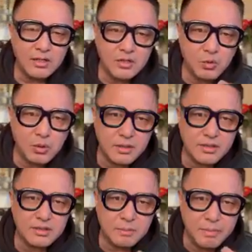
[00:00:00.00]
towards
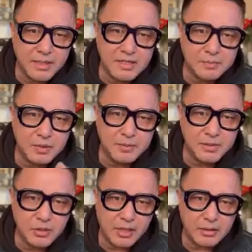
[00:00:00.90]
the biggest
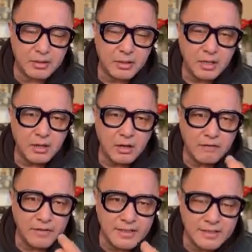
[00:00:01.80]
perpetrator
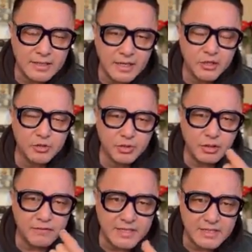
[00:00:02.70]
of his history,
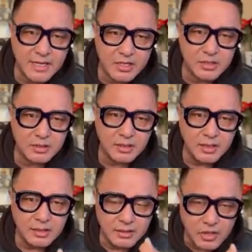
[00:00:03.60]
of his nation,
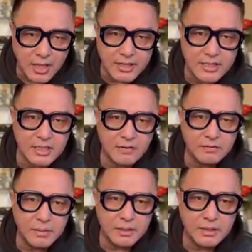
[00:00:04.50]
the Chinese
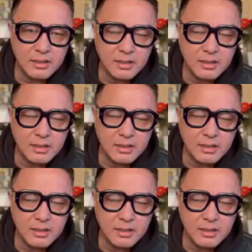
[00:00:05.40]
government.